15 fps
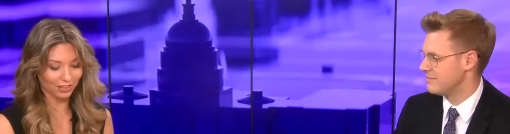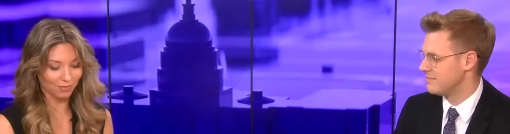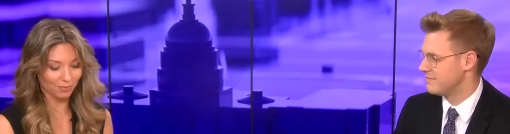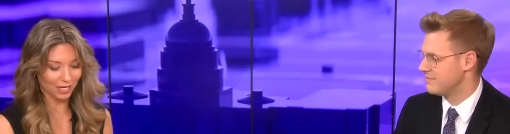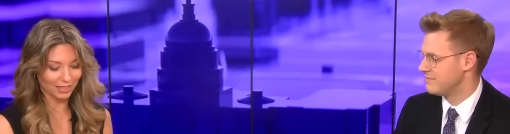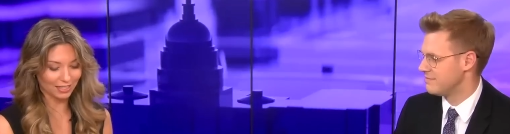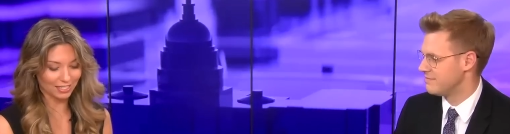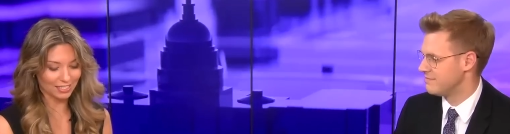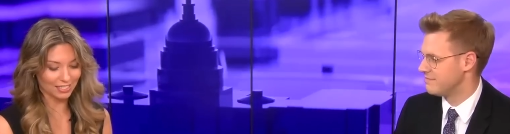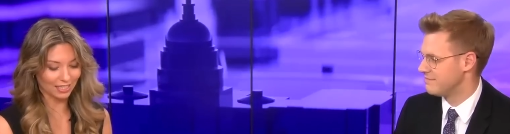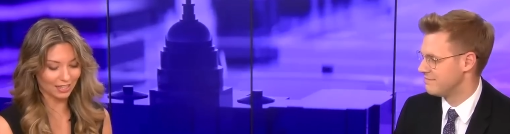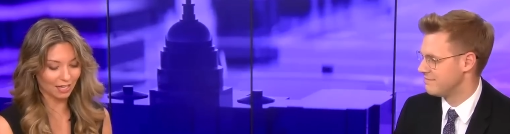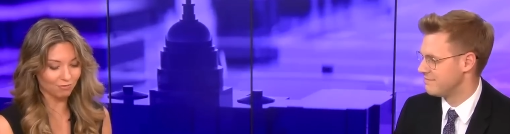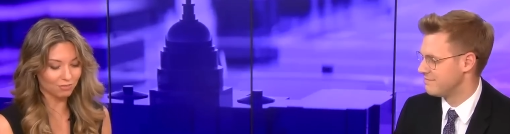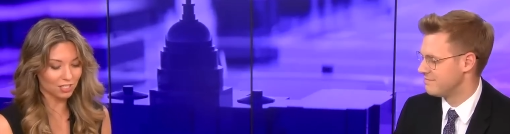Speaker 1: the bad things
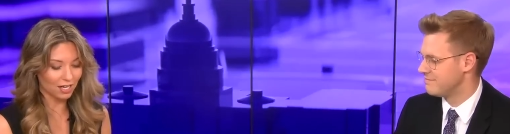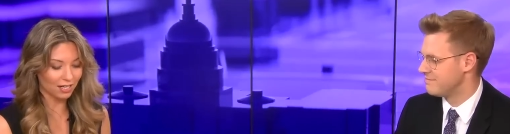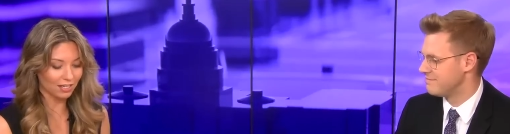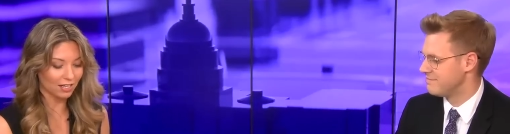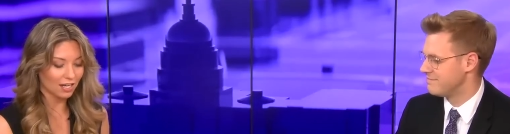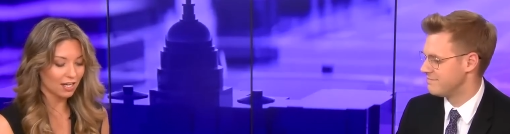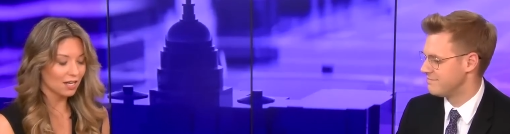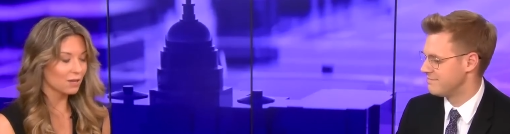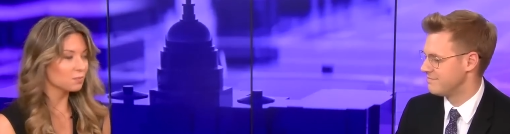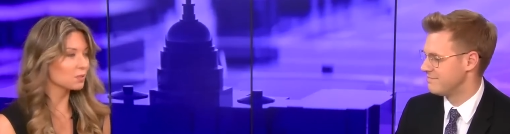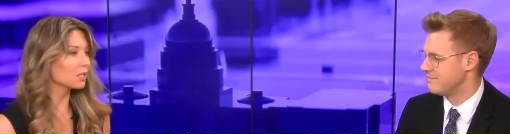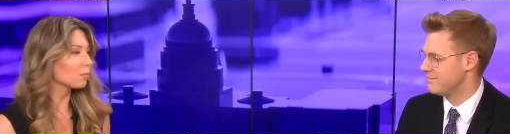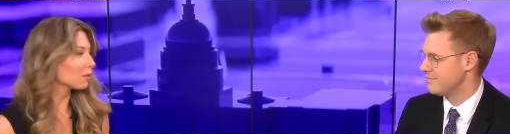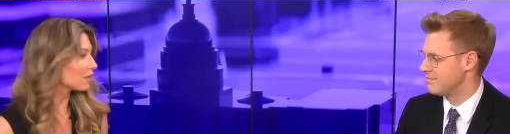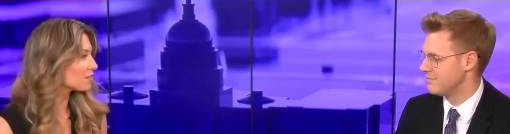that they've done.
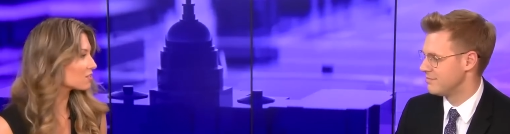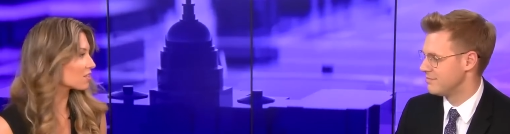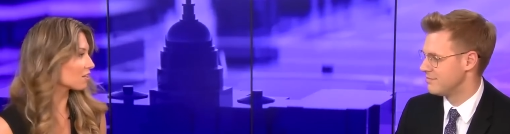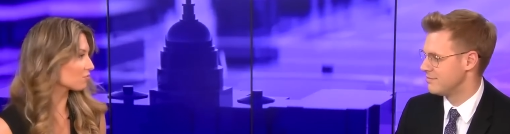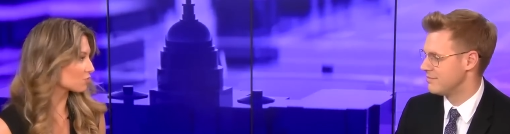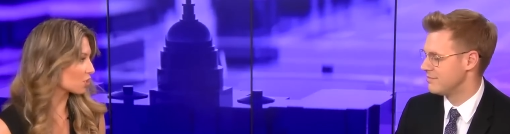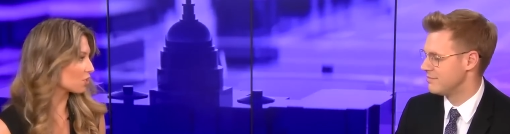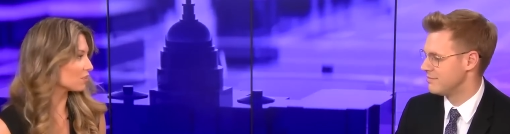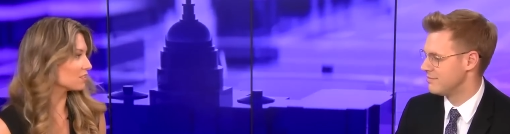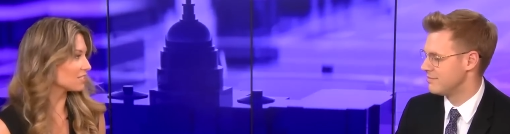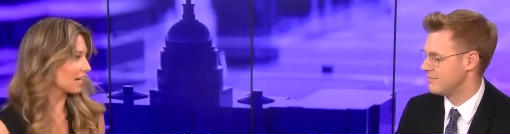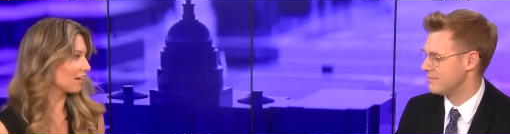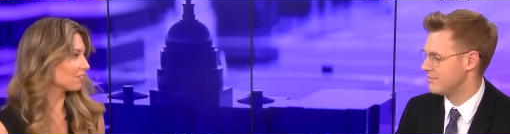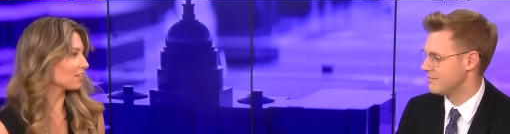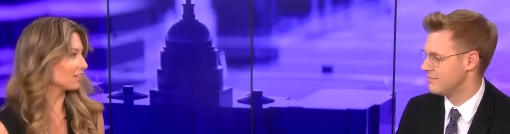But the players that have turned
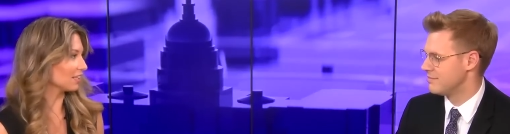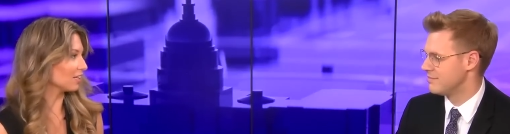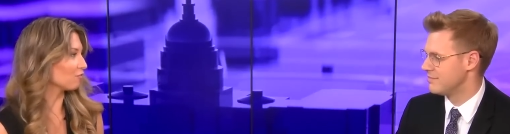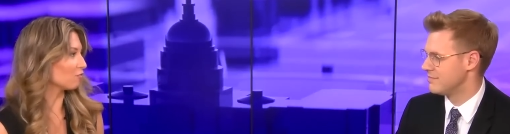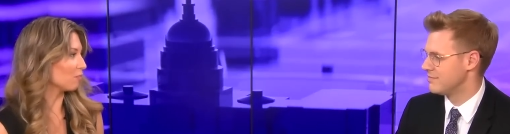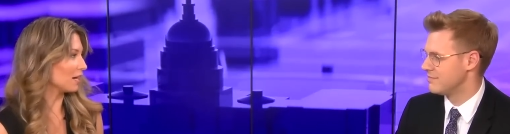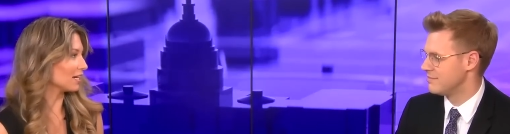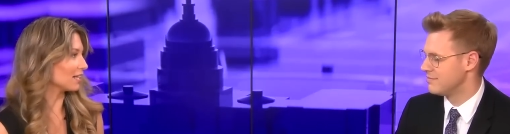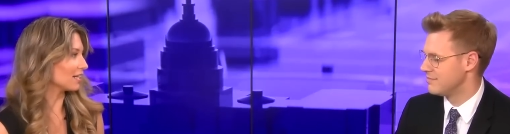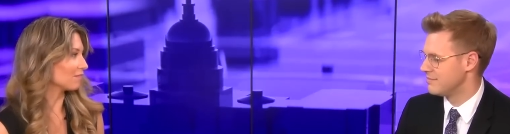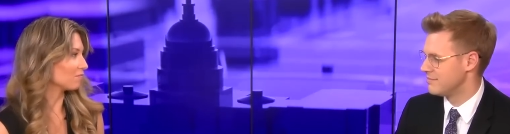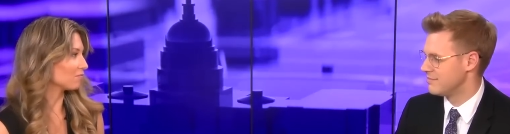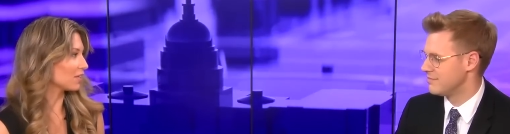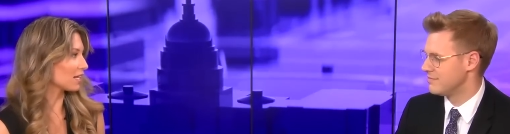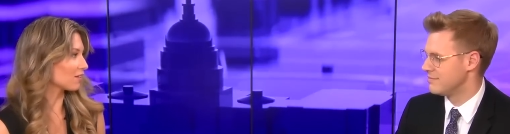down the LIV
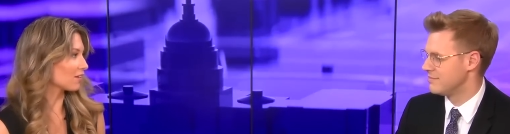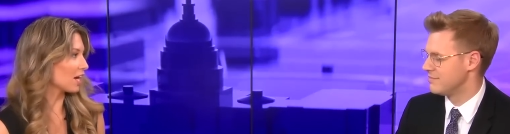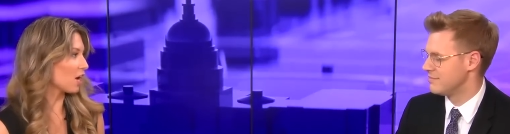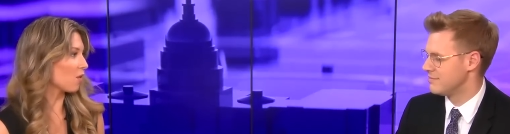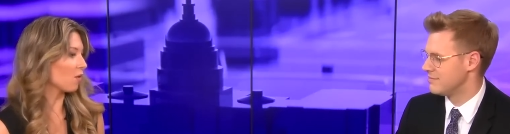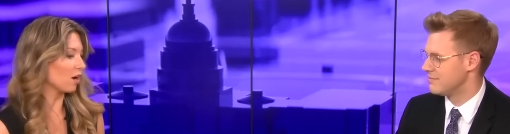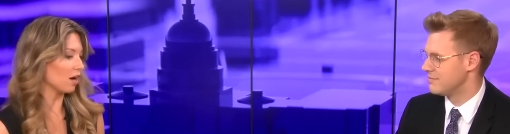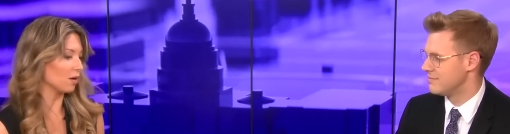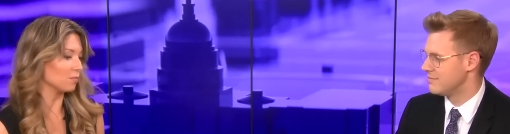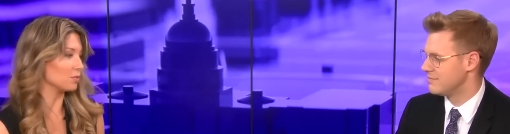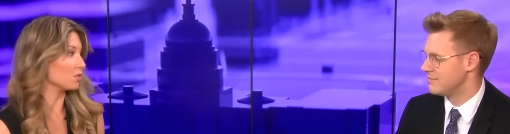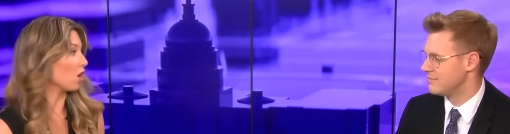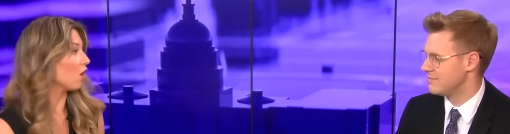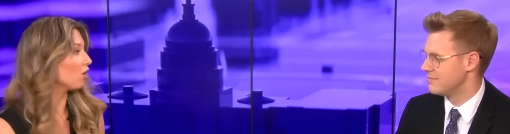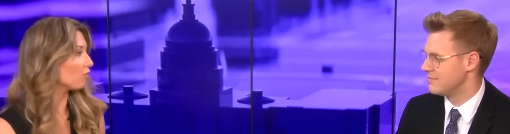money, that are now
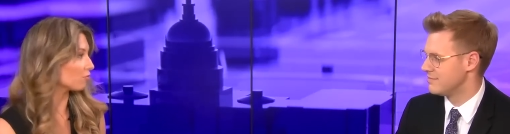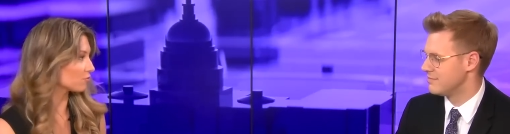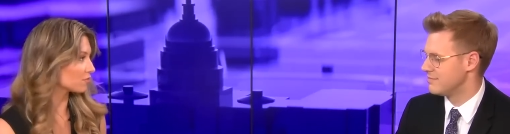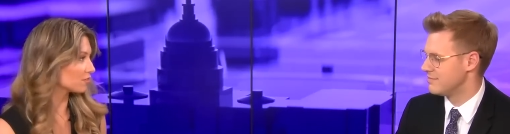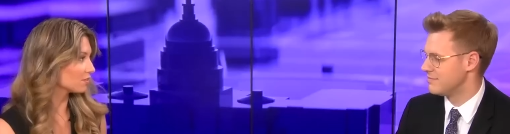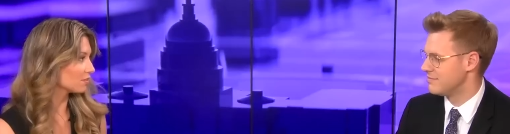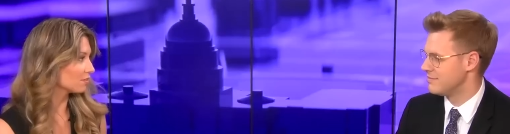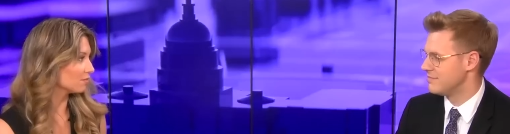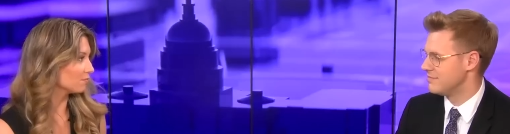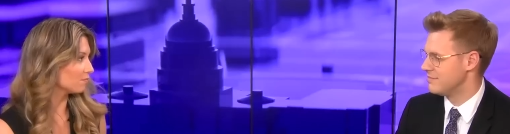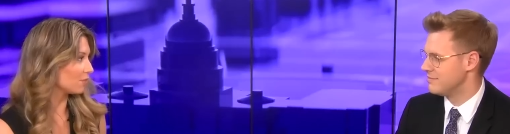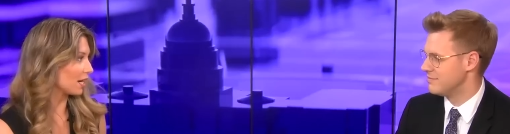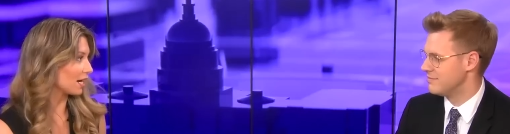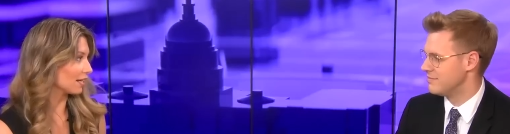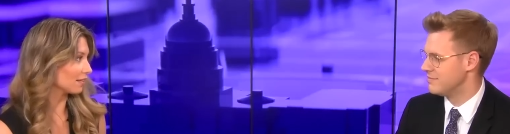absolved
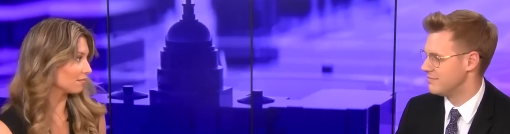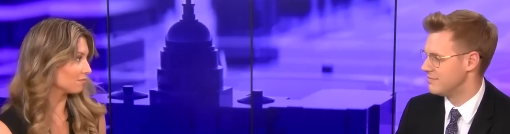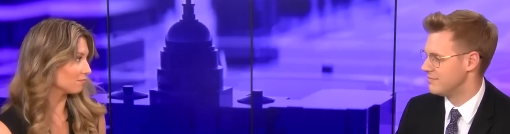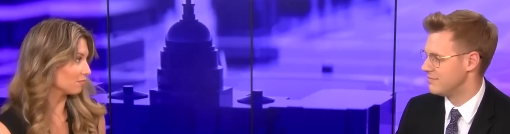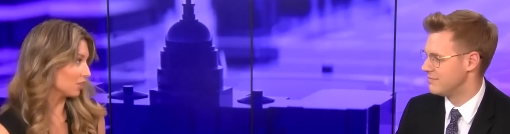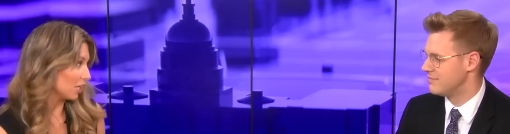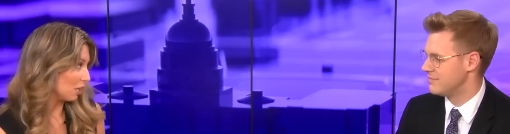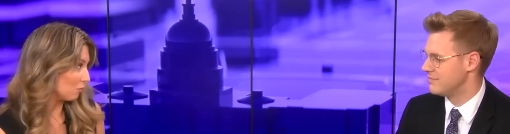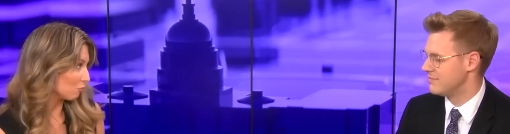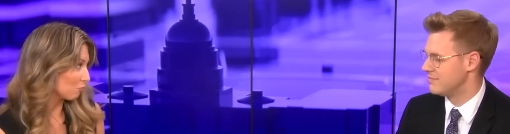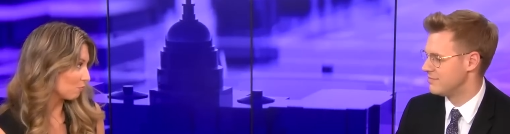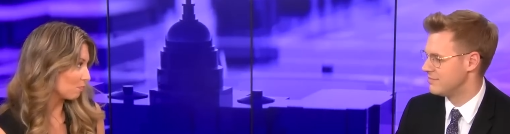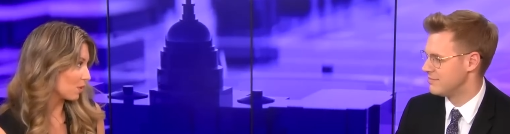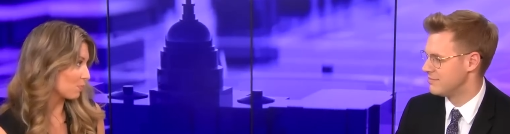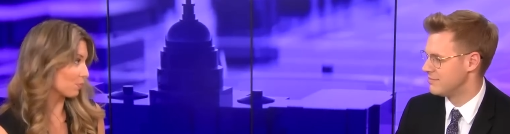mm-hmm. by
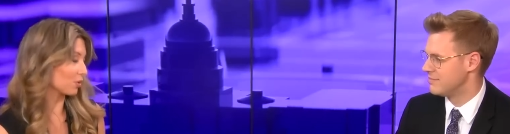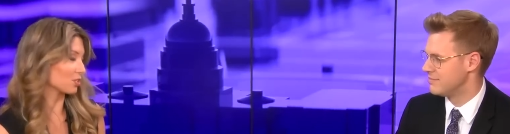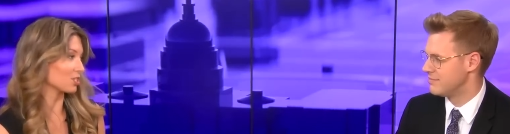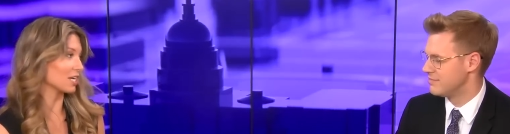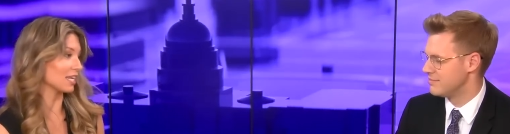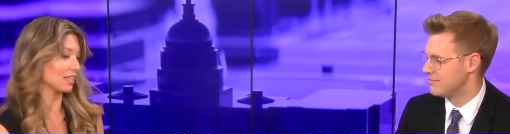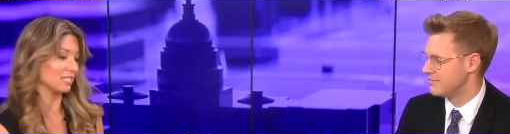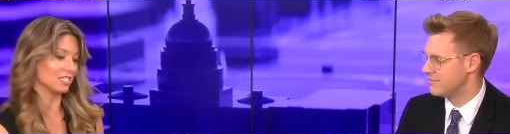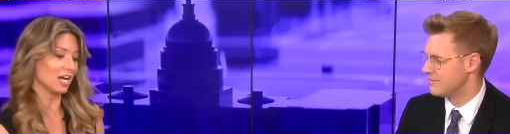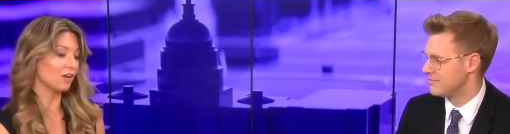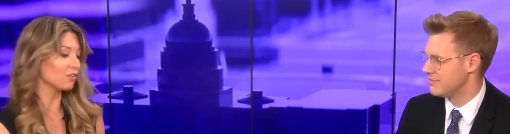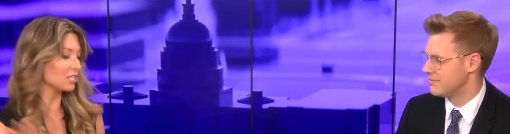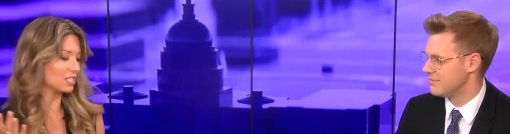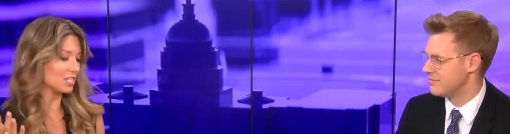LIV, people are saying the Saudis